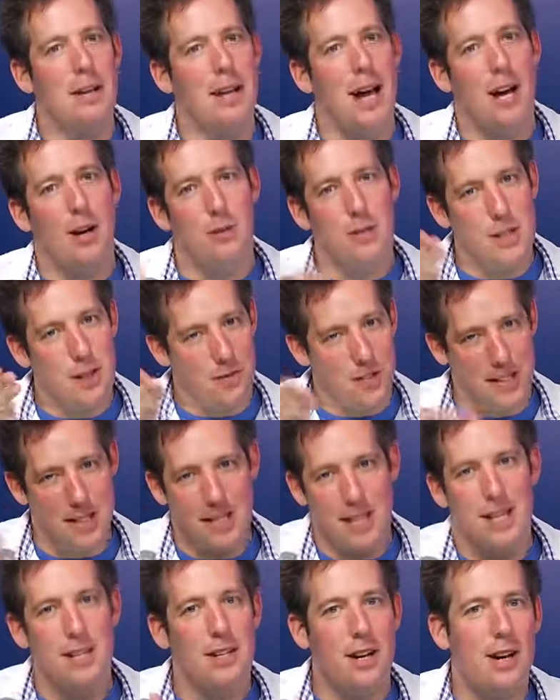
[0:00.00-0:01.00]
language, if it
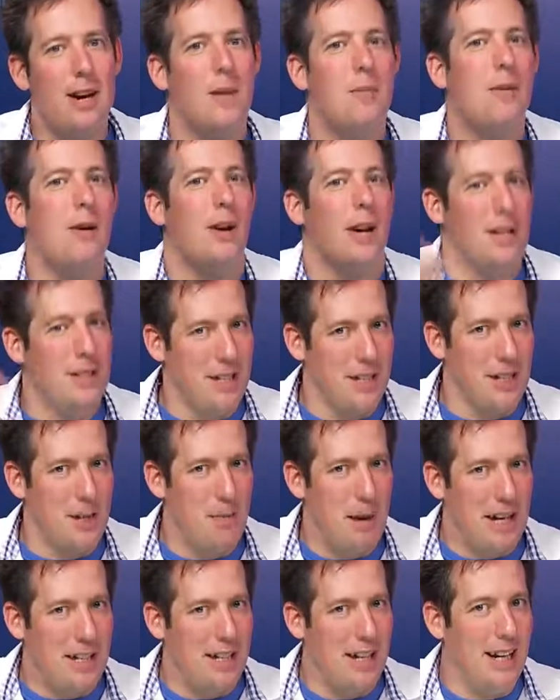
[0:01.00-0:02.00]
sees a number, it's
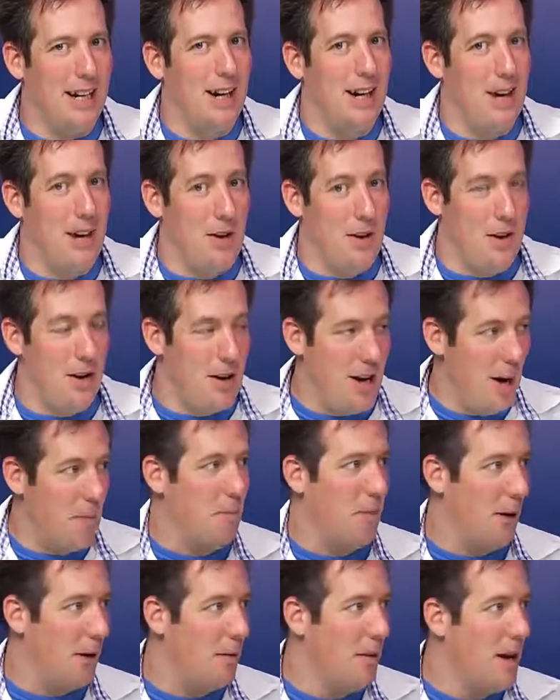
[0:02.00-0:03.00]
expecting
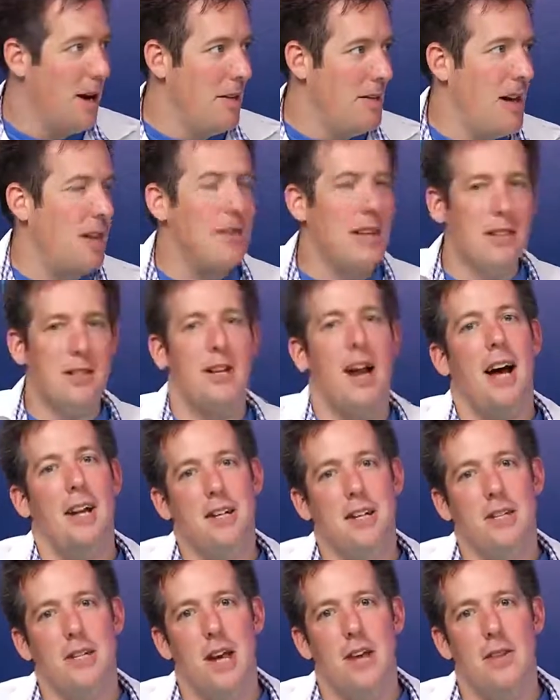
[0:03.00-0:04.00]
number. Now that's not
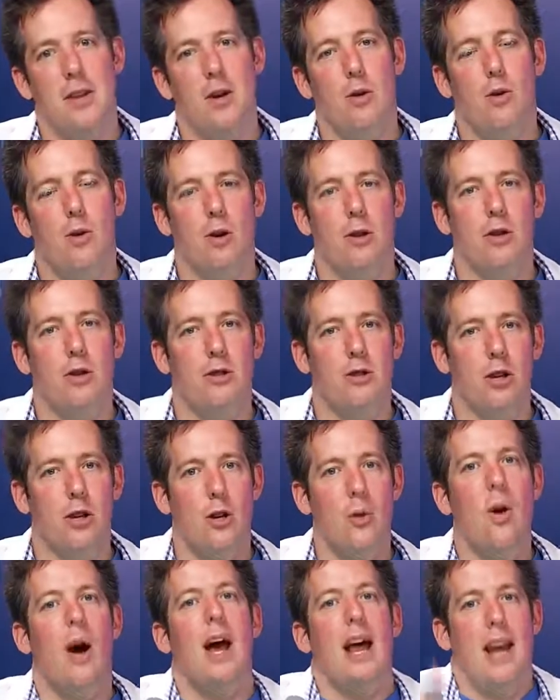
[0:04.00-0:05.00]
to say that you couldn't
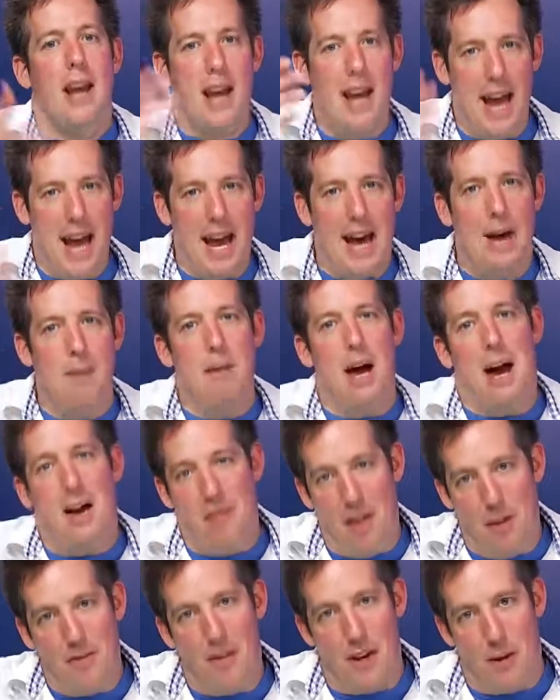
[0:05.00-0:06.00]
do name and
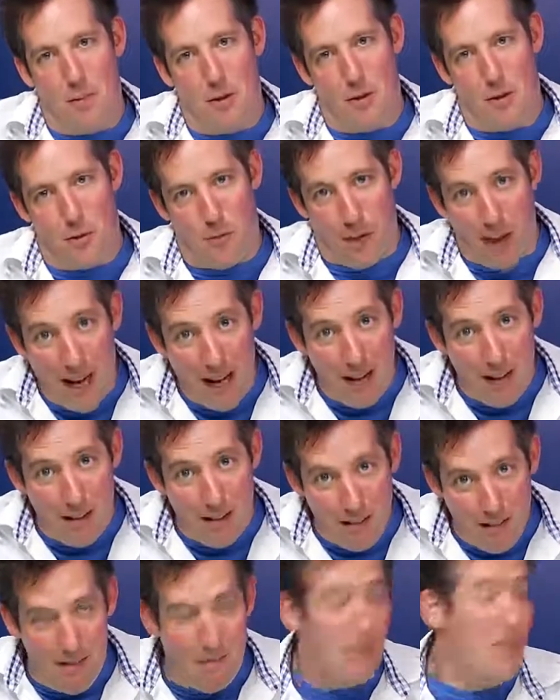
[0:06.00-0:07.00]
then the number 3.
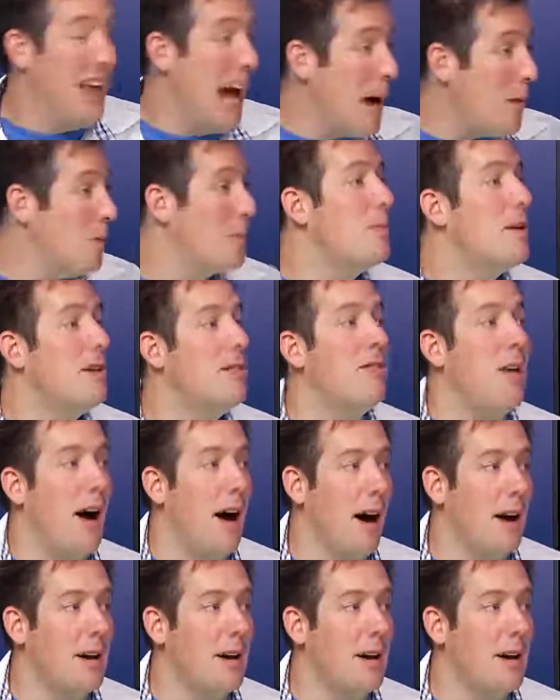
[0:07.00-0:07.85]
That would be fine.